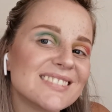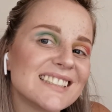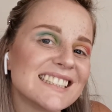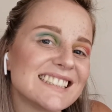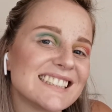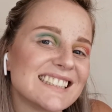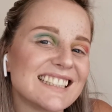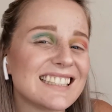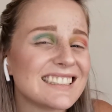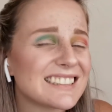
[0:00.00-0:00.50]
Isn't
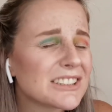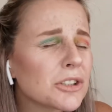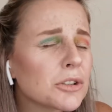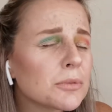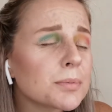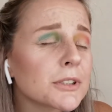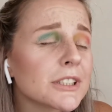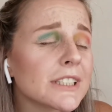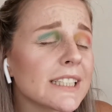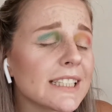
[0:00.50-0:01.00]
it so
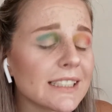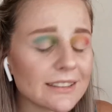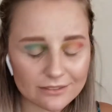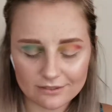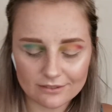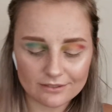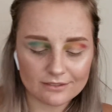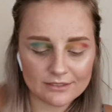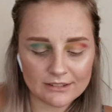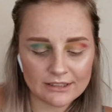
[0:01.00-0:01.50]
pretty?
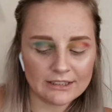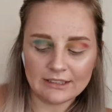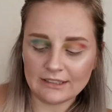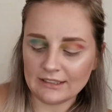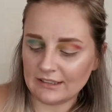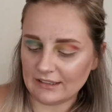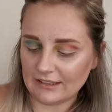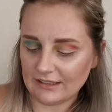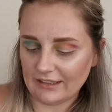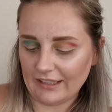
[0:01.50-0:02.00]

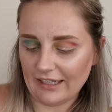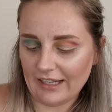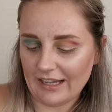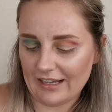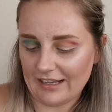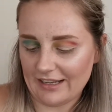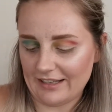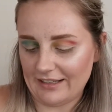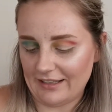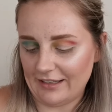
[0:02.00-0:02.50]

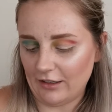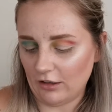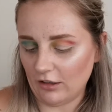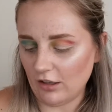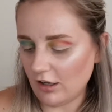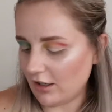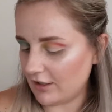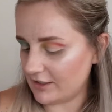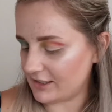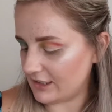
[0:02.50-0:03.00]
Okay, and then
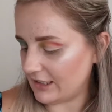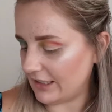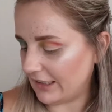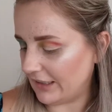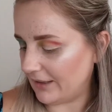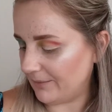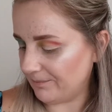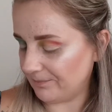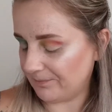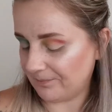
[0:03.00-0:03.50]

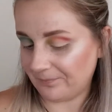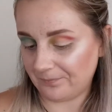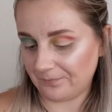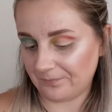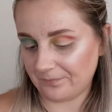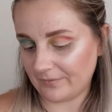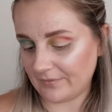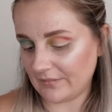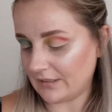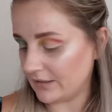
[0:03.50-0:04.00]
lastly, I'm
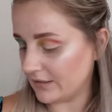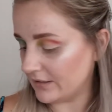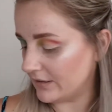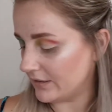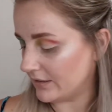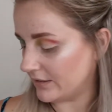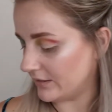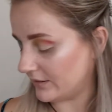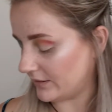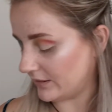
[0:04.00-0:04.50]

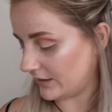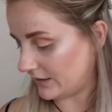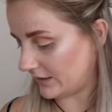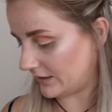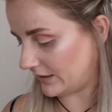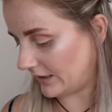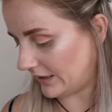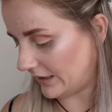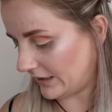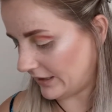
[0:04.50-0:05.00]

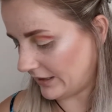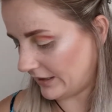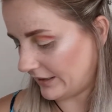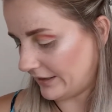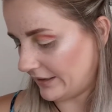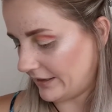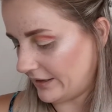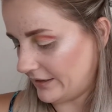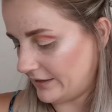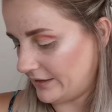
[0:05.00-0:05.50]
gonna
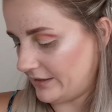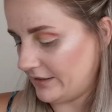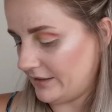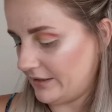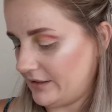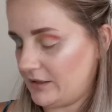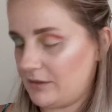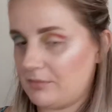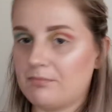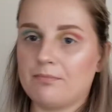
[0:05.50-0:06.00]
add
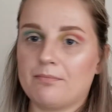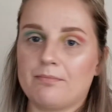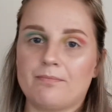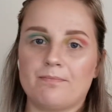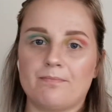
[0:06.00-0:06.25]
this